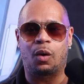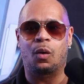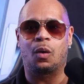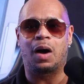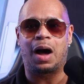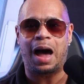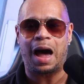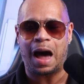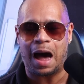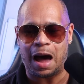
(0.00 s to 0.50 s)

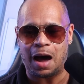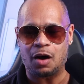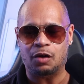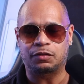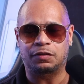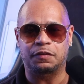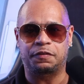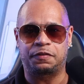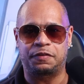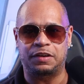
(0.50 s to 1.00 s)
on how
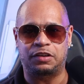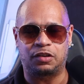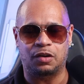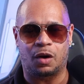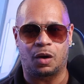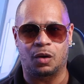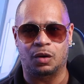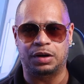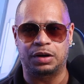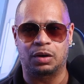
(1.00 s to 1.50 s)
to fix
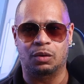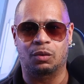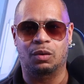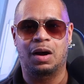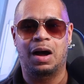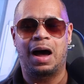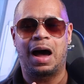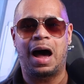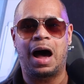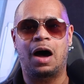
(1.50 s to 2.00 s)
your audio,
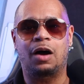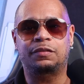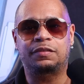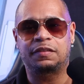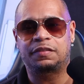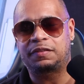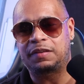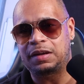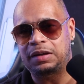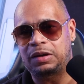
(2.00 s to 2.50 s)
how
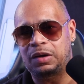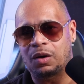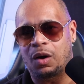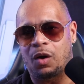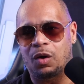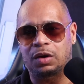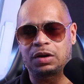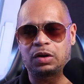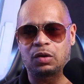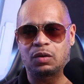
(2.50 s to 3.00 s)
to sync your
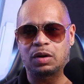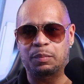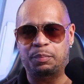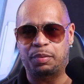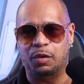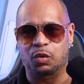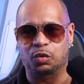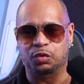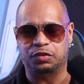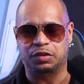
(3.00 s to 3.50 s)
audio in
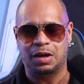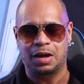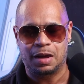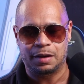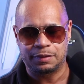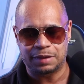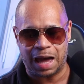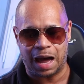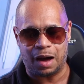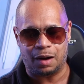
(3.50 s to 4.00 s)
post.
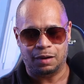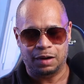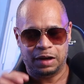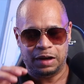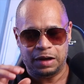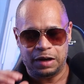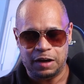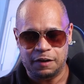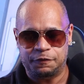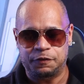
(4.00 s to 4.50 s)
Now,
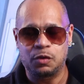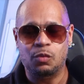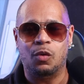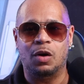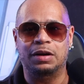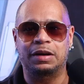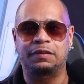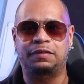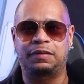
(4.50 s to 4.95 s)
if you want to